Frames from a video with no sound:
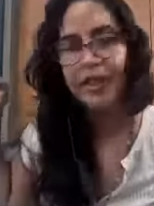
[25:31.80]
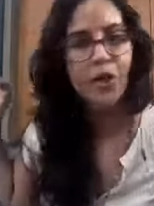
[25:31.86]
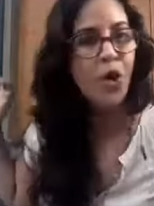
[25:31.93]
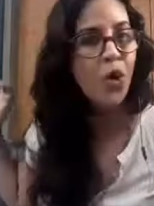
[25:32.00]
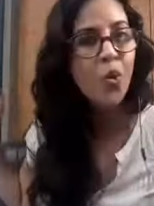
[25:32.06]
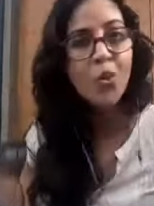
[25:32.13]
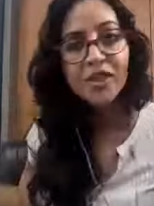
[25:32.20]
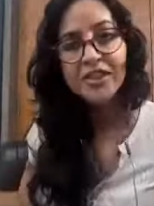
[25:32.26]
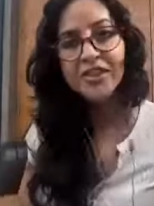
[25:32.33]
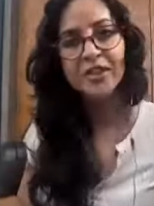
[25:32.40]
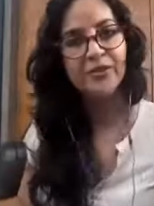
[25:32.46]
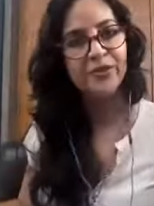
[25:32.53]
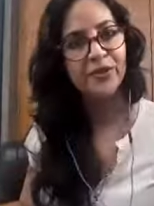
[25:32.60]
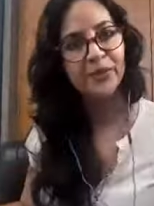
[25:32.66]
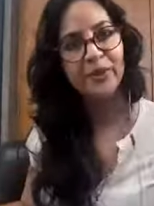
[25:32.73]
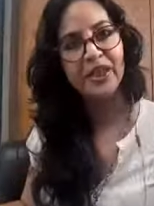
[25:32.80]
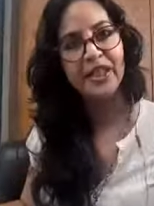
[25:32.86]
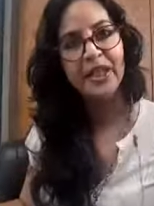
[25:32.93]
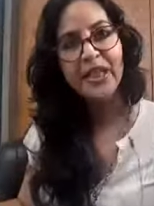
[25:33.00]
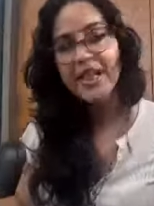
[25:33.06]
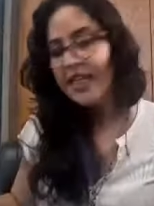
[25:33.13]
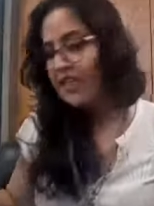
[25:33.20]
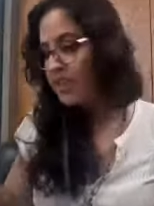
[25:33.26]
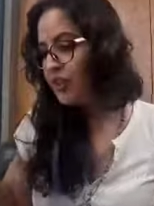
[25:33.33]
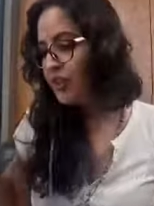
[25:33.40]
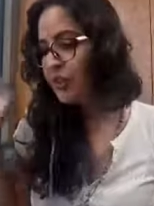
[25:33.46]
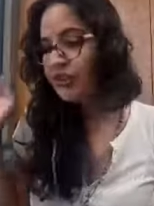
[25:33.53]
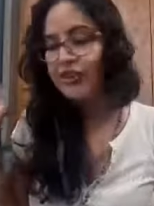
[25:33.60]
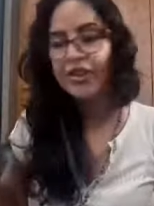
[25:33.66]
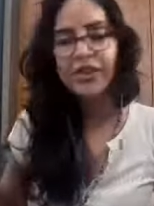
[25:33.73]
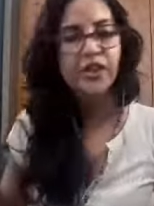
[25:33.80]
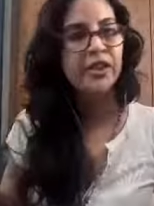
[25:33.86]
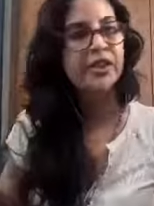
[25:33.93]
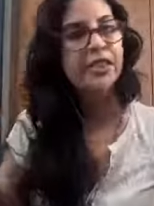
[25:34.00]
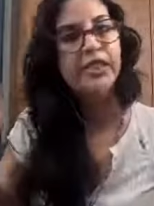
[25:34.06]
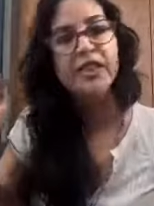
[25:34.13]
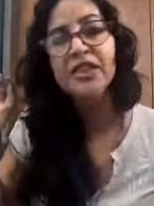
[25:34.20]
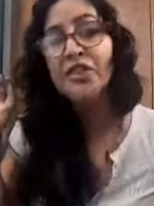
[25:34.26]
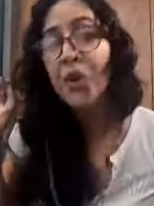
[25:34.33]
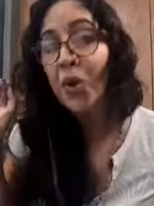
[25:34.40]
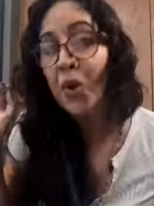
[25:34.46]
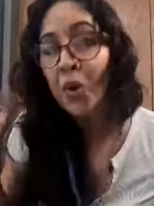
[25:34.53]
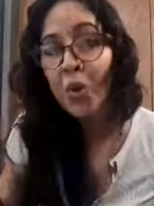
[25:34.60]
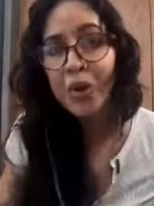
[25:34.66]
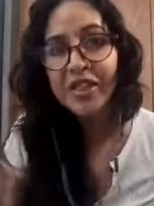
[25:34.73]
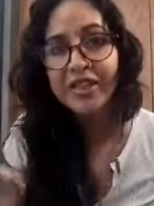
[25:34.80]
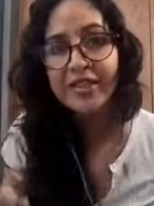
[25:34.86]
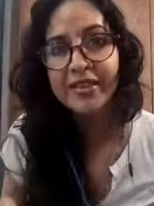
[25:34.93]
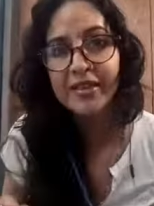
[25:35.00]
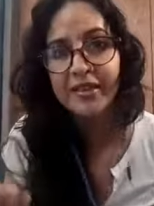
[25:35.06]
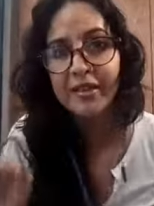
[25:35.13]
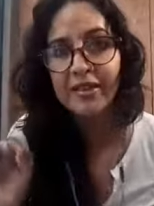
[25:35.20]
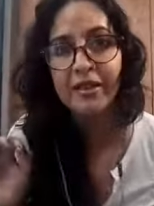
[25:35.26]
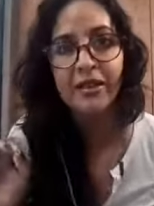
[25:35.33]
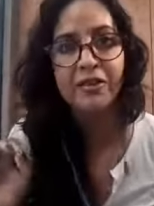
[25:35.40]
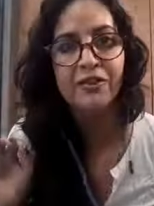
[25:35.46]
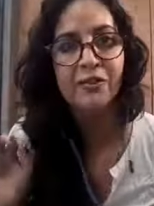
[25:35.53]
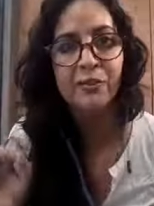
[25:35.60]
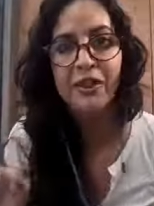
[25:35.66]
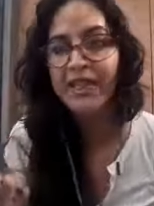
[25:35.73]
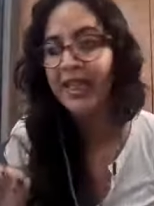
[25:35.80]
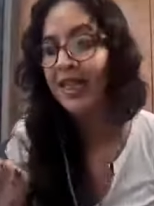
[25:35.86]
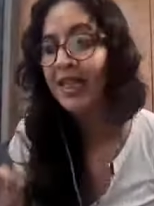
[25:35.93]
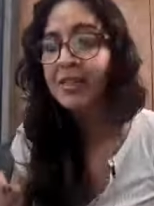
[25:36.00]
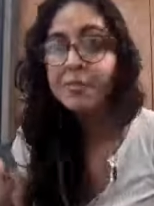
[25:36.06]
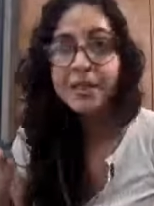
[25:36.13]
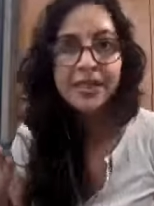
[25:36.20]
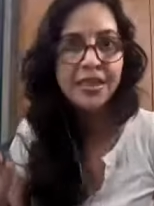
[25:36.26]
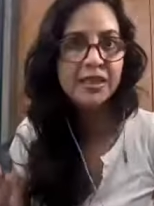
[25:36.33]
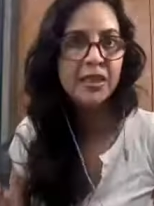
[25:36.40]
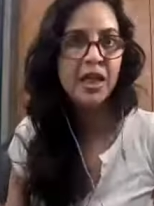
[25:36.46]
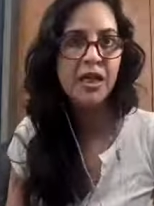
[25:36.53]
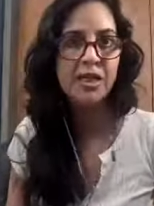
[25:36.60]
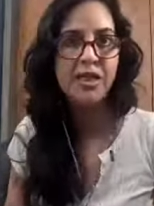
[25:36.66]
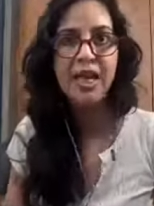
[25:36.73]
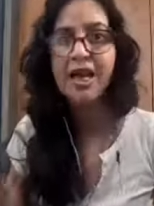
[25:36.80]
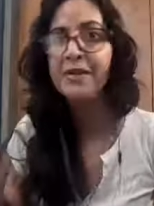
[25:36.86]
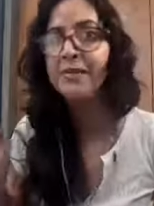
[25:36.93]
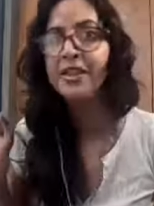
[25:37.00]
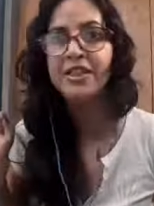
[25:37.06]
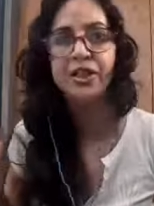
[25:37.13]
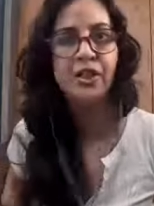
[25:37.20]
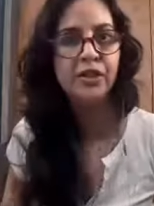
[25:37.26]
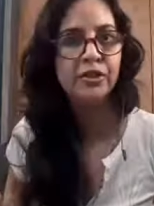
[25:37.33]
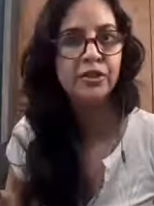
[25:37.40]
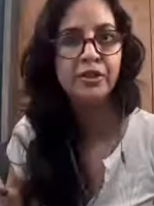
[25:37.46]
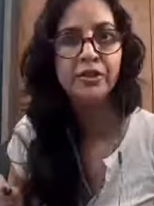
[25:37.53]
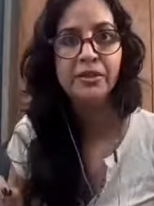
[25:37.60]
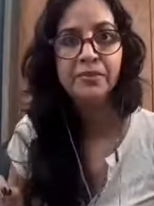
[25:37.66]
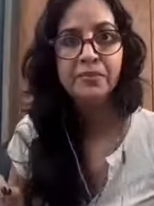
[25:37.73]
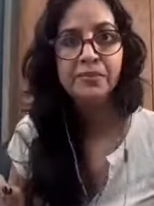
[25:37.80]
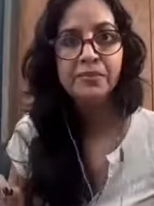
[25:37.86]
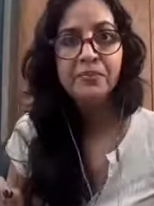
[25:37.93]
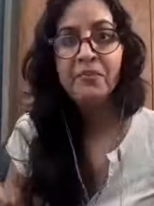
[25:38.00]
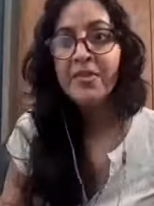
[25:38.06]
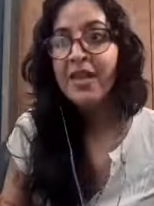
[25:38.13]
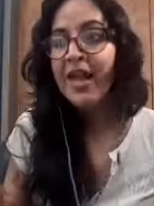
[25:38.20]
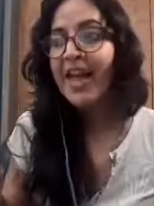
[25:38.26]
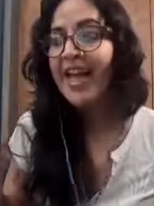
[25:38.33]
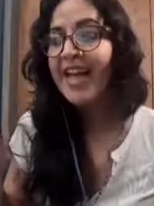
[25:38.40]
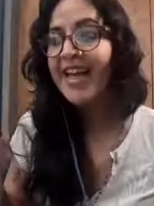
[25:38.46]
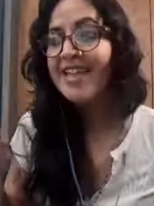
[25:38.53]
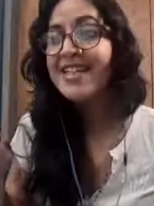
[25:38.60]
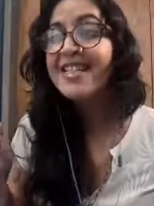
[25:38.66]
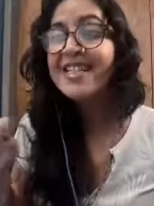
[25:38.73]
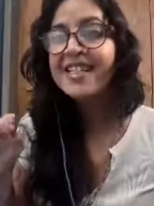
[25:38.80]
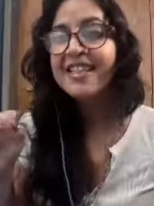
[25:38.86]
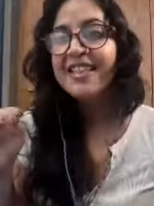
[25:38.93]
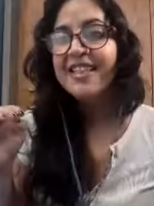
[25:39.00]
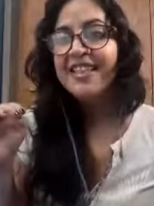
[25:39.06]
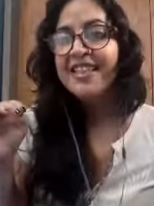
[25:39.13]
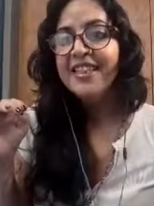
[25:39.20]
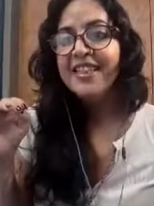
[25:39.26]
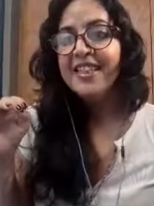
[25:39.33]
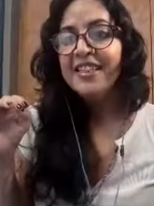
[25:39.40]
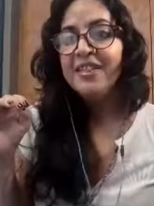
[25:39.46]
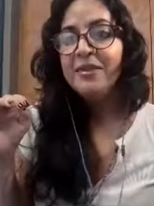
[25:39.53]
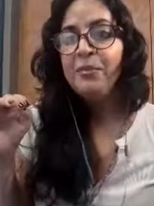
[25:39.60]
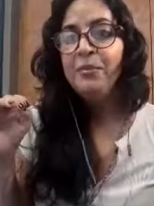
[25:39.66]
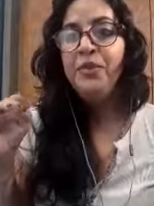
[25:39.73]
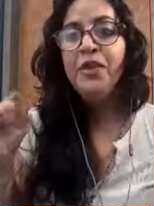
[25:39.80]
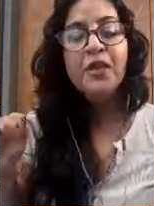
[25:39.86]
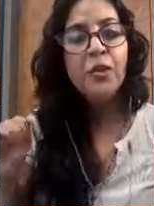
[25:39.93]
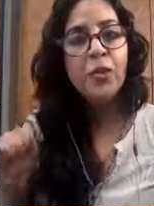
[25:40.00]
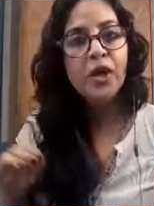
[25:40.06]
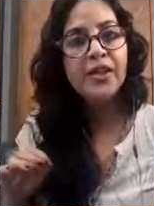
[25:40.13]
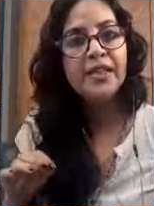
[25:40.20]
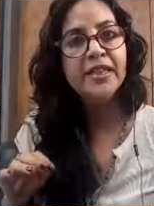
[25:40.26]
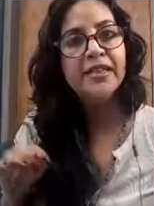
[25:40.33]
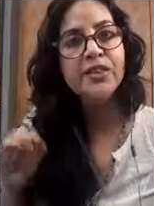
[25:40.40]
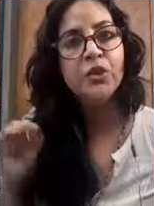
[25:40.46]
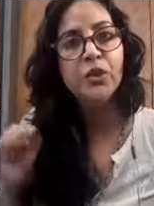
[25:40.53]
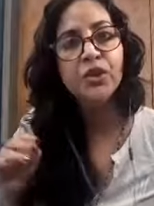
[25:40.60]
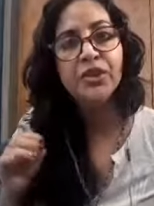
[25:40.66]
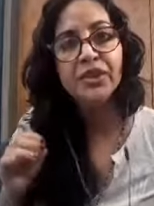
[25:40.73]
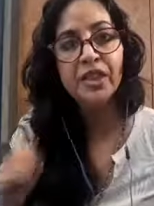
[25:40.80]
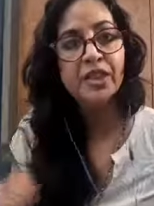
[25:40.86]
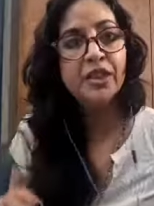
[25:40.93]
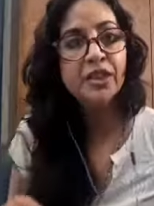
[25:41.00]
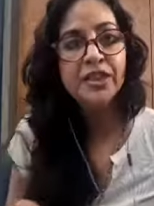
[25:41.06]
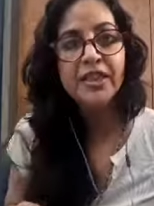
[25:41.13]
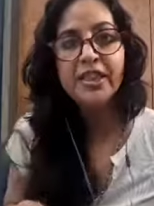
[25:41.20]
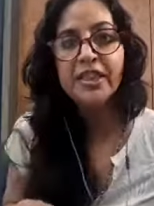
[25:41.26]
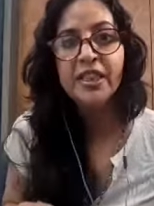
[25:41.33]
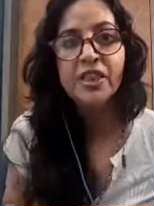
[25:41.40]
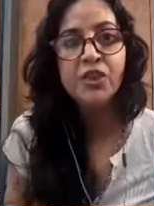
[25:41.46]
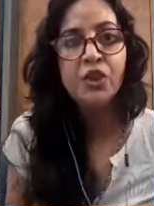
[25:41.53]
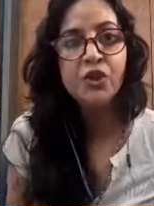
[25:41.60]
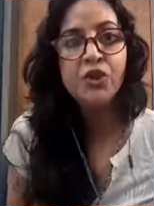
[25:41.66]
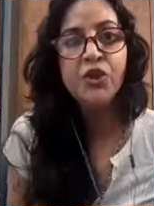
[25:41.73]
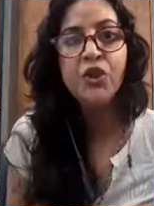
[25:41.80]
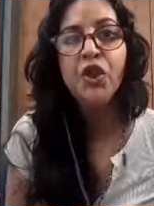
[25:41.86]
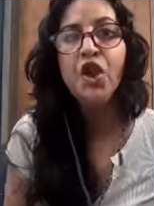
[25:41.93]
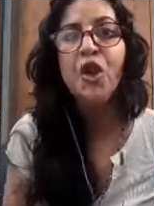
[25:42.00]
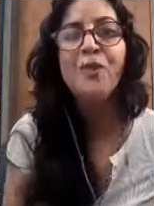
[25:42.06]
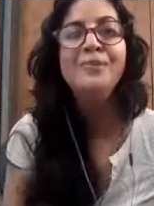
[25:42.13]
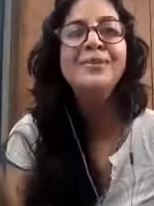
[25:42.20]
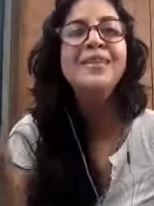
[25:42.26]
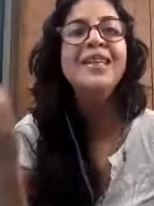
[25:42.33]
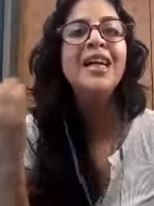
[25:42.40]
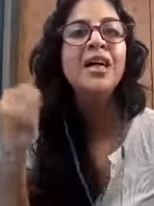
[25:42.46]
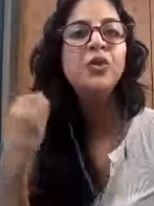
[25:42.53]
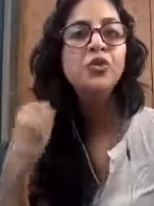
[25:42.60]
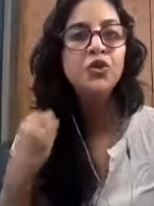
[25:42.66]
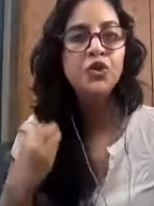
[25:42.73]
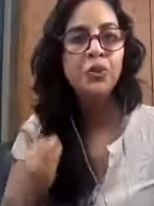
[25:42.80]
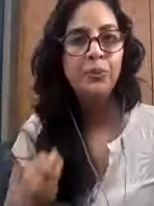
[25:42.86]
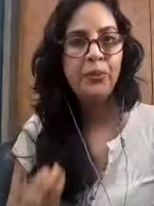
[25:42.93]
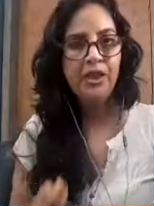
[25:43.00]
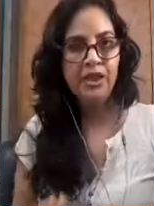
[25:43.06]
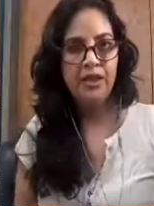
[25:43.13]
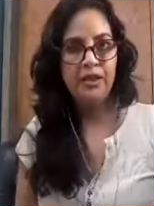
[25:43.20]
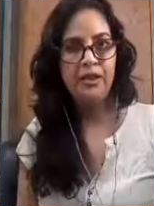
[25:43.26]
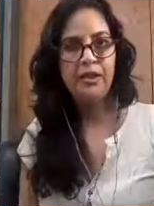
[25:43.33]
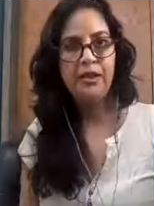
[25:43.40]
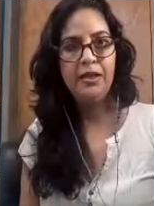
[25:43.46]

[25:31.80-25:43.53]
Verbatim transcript: always there for me. Source energy is always taking care of me and my son and my daughter. And being aware that source energy is not going to come down to me